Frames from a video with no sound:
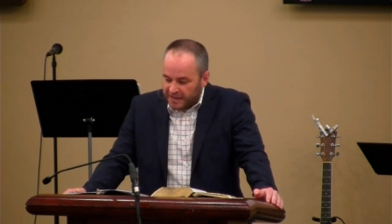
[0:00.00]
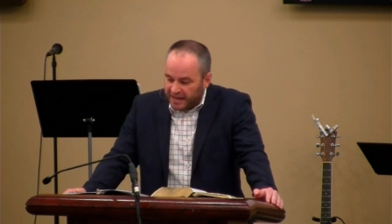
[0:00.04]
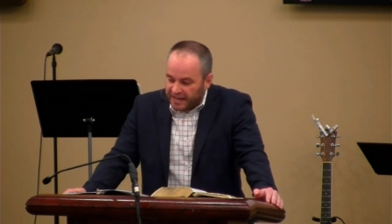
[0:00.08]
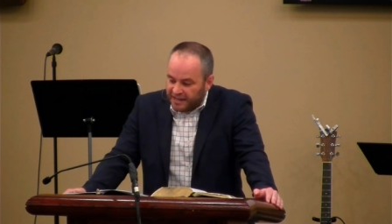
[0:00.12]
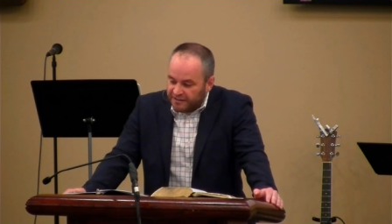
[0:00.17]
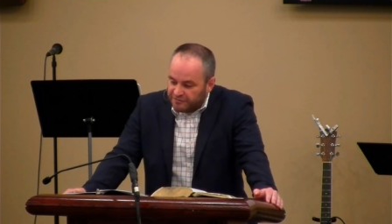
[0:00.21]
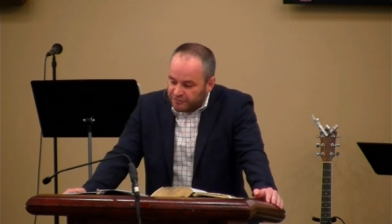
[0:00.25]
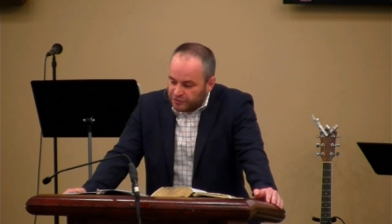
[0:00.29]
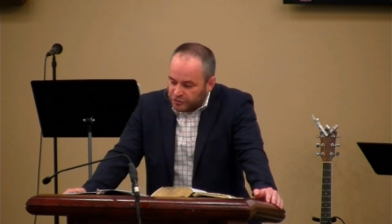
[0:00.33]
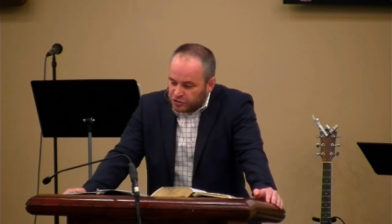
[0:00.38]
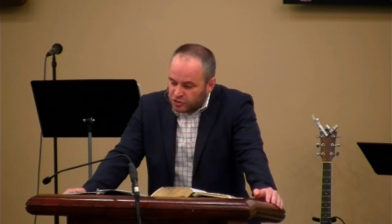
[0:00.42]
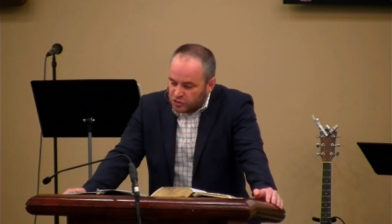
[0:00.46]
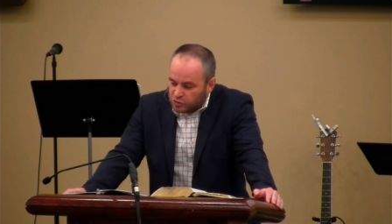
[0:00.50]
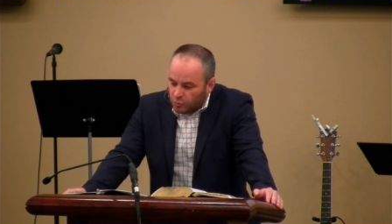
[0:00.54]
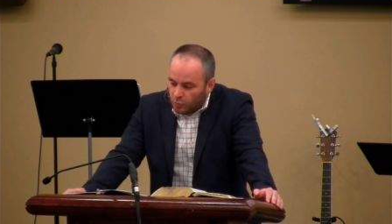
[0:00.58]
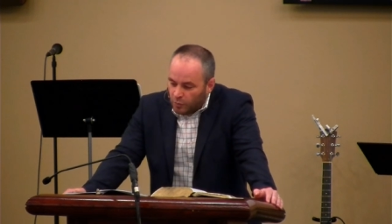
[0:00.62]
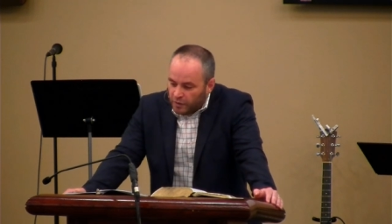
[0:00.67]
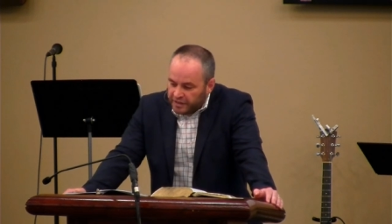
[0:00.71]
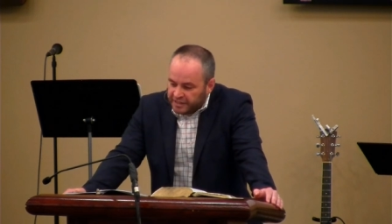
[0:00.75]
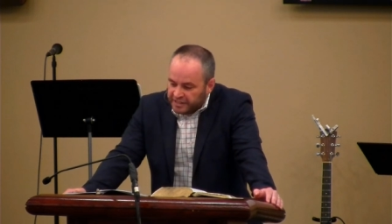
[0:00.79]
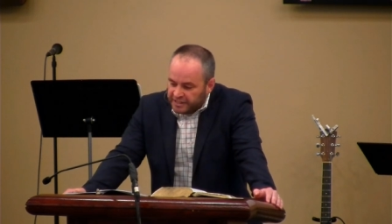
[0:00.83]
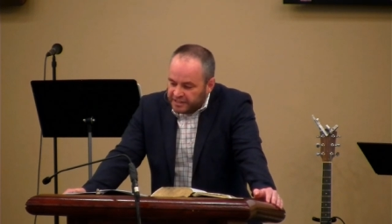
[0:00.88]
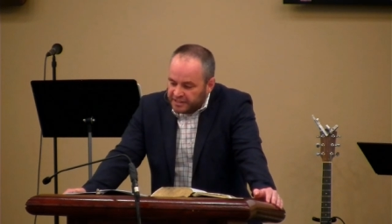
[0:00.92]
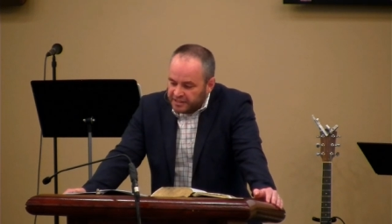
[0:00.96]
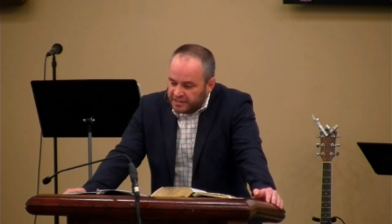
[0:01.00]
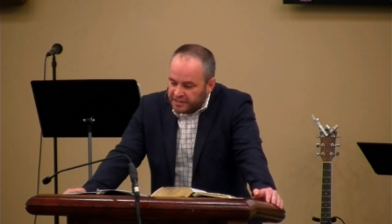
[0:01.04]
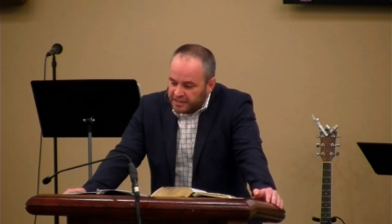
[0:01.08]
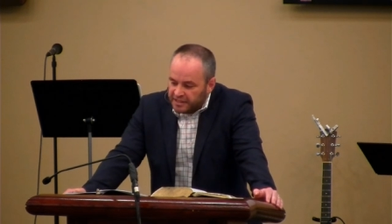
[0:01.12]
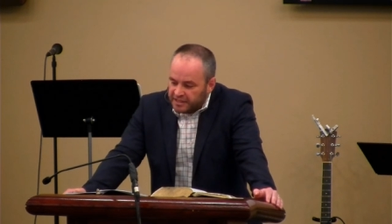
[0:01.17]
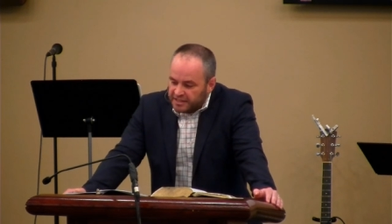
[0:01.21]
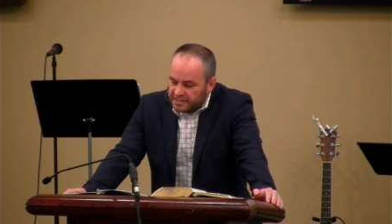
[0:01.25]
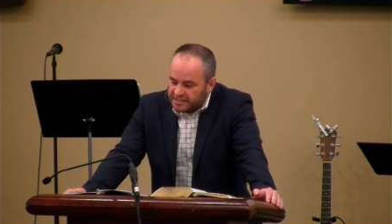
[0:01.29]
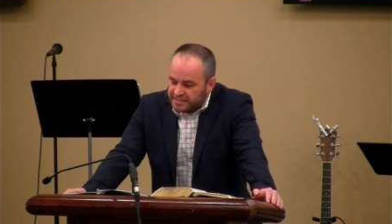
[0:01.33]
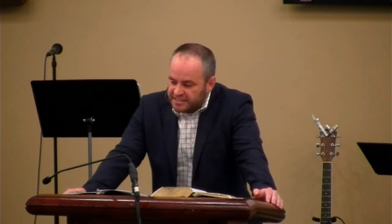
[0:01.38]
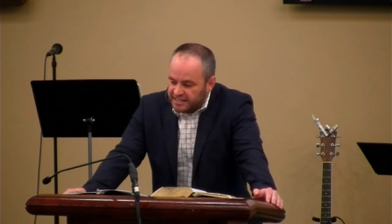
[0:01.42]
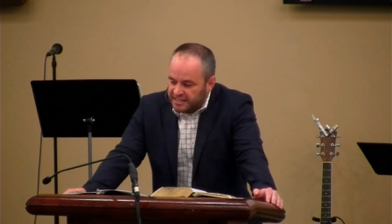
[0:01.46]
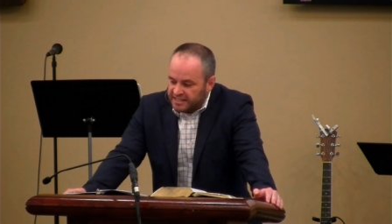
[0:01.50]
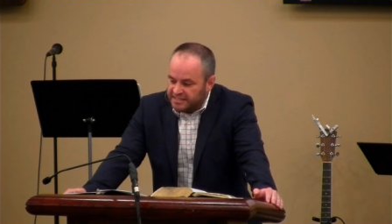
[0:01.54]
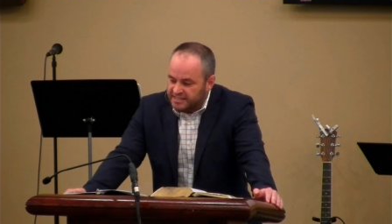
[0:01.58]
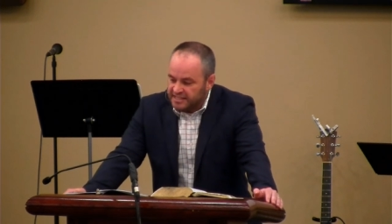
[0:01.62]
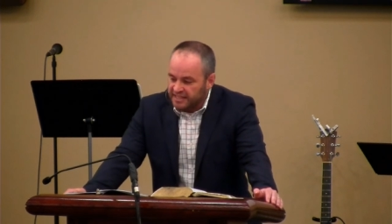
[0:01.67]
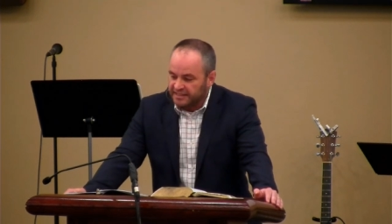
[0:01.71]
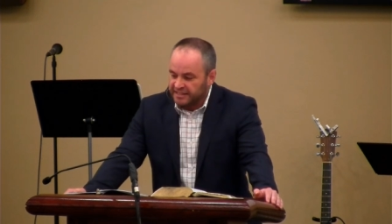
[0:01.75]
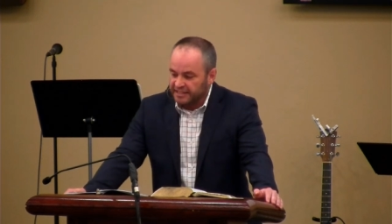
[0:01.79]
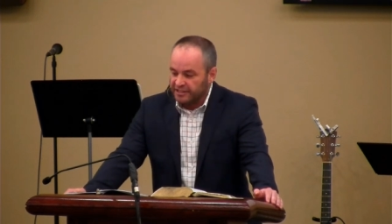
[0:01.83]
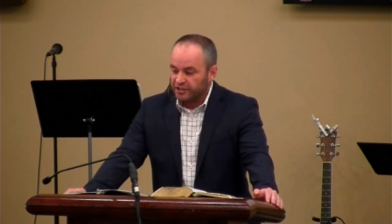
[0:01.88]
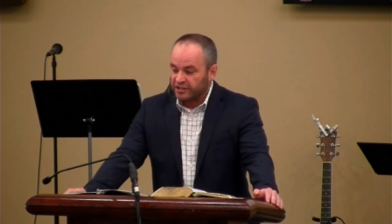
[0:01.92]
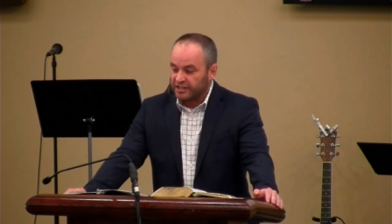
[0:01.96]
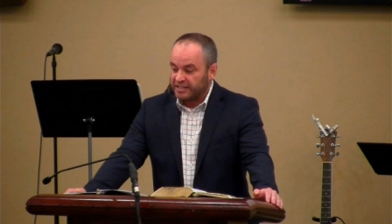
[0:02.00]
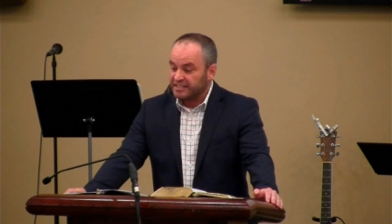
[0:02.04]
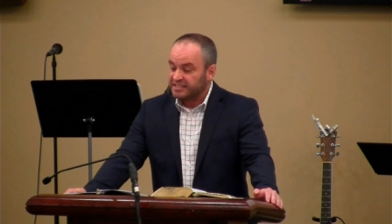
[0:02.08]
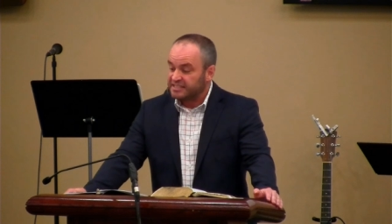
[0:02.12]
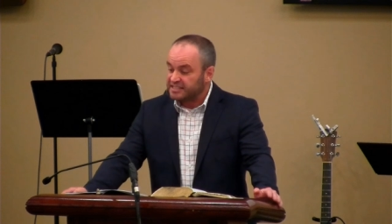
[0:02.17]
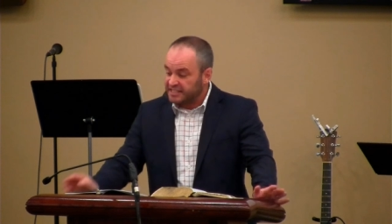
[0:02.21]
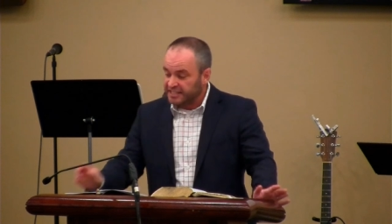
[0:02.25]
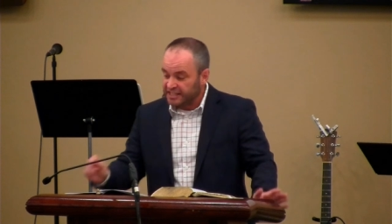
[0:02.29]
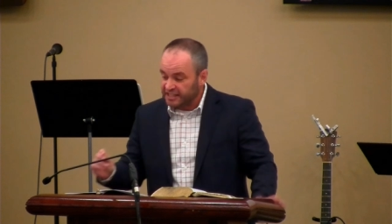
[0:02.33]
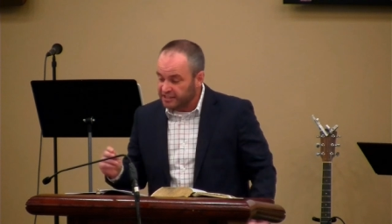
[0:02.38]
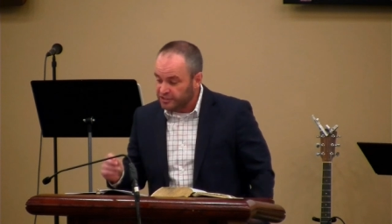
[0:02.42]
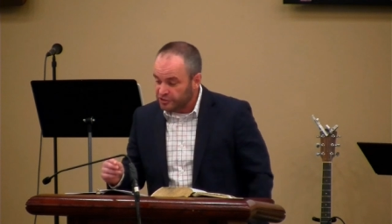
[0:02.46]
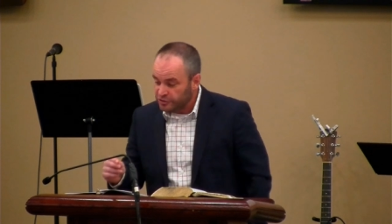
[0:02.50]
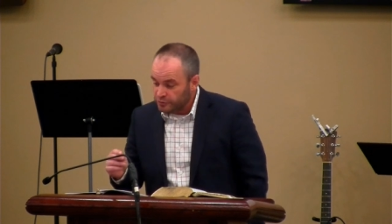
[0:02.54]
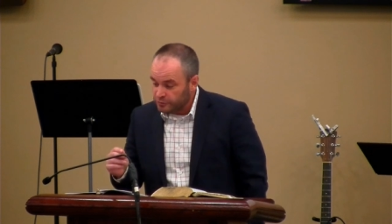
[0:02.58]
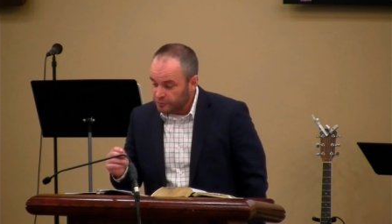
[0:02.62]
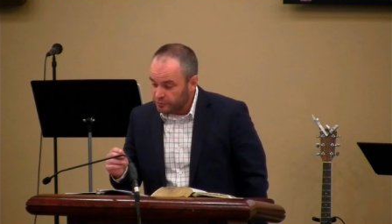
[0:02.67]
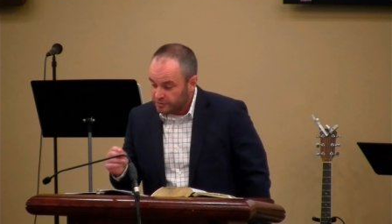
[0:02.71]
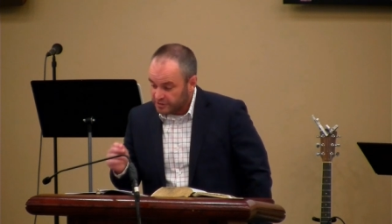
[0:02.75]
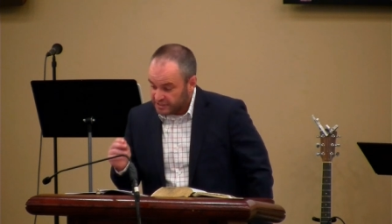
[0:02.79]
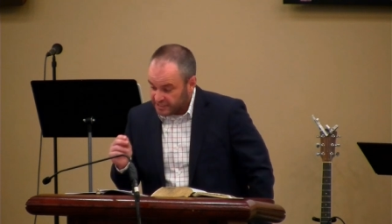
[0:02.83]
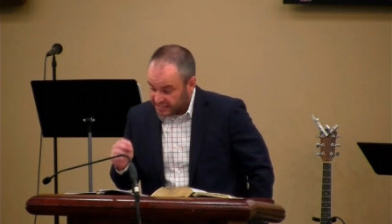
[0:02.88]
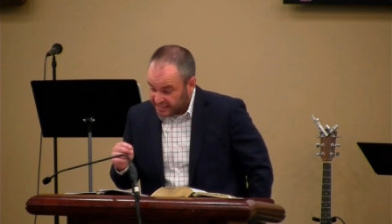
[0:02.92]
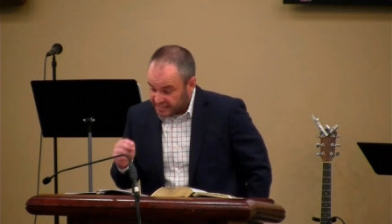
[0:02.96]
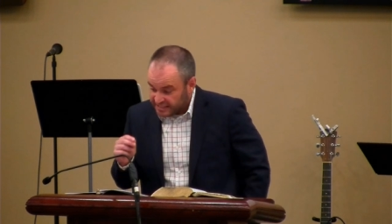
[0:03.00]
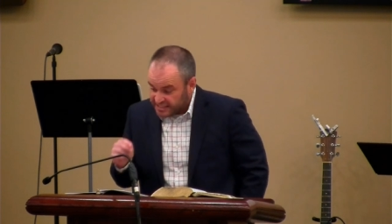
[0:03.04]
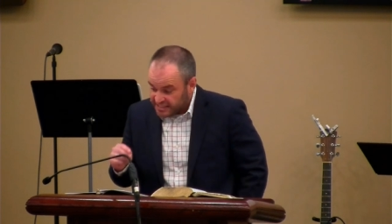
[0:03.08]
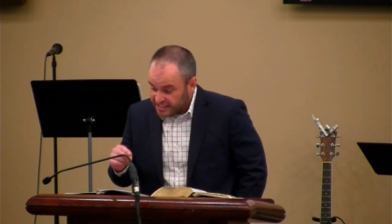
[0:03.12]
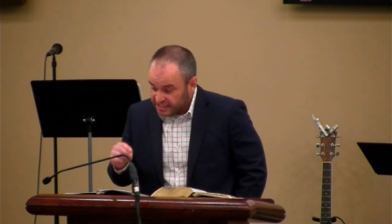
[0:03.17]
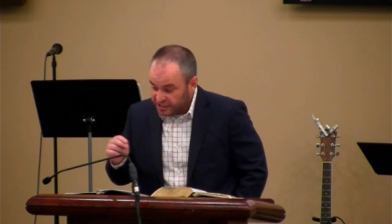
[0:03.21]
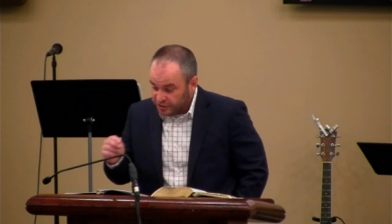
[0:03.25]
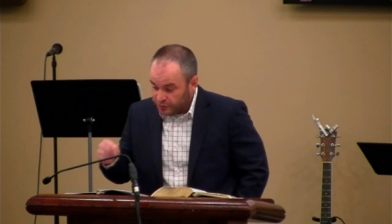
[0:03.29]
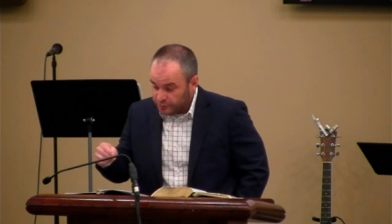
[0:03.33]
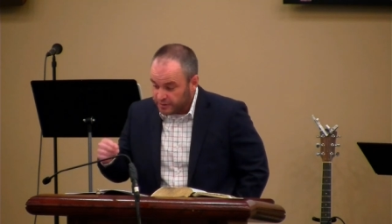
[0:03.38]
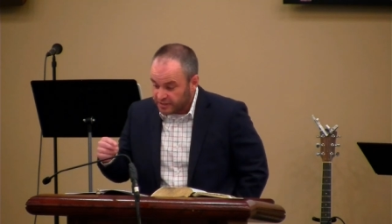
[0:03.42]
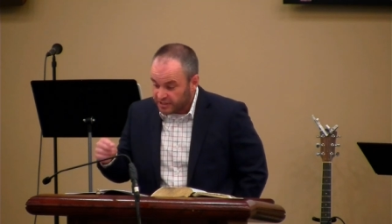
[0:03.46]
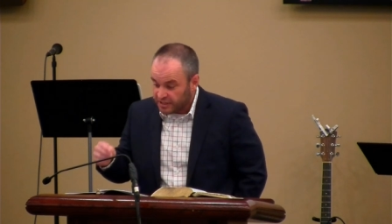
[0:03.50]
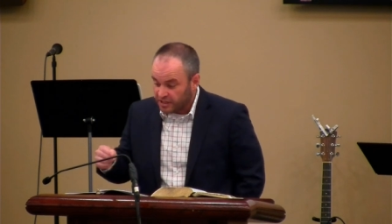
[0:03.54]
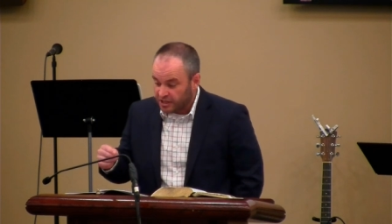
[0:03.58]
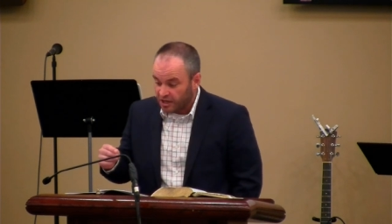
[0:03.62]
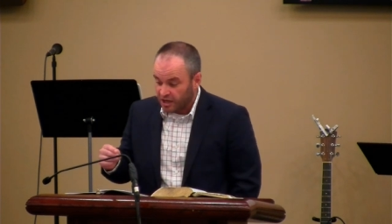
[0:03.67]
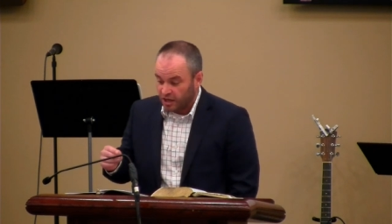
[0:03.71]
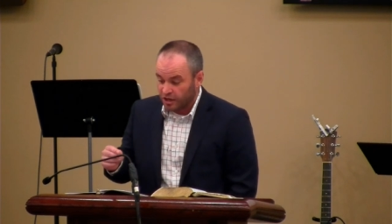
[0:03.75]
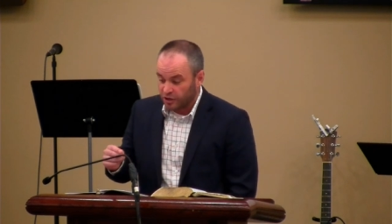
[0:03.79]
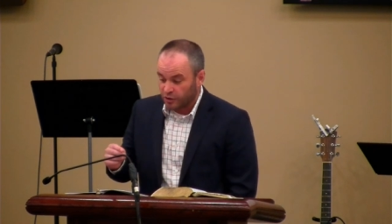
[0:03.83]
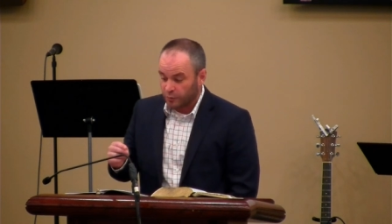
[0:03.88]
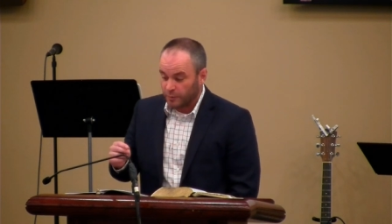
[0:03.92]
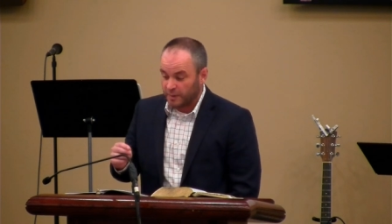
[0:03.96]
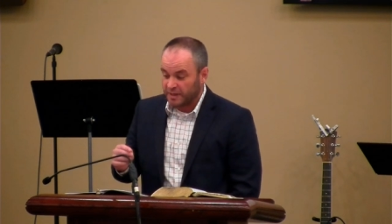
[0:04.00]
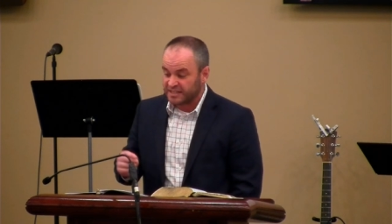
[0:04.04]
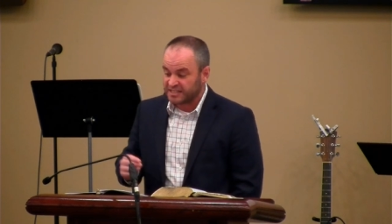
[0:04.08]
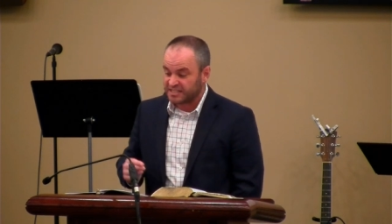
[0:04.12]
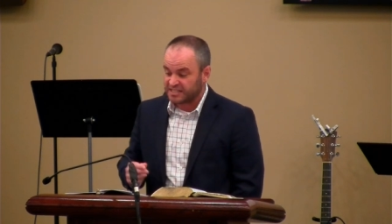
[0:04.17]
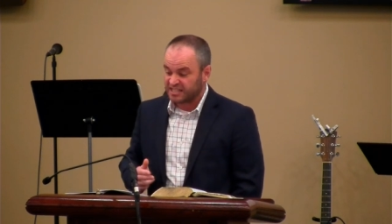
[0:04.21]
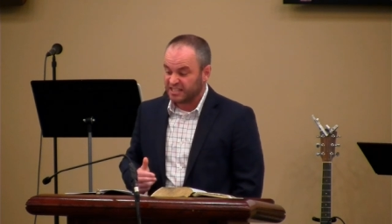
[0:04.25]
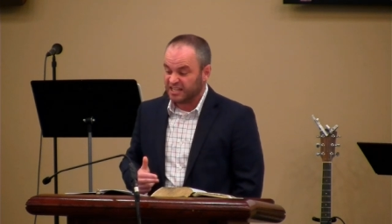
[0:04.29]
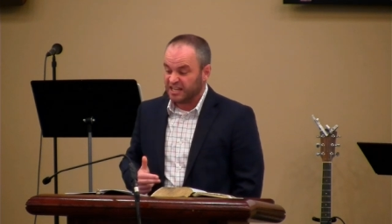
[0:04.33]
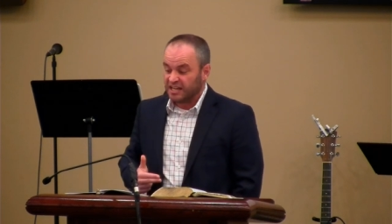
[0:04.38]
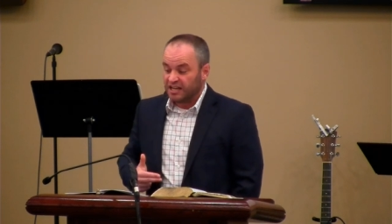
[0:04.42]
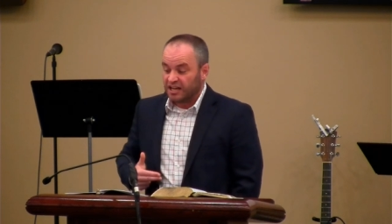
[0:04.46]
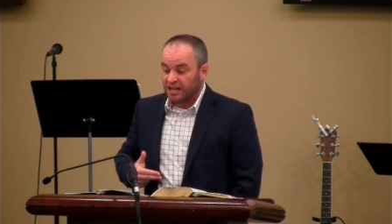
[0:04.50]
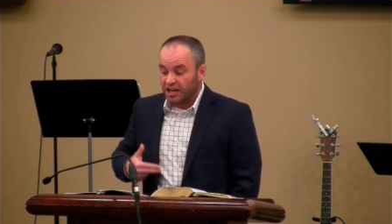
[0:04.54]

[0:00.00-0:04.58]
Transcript: And verse 20 says that they're continue to continue in the conquest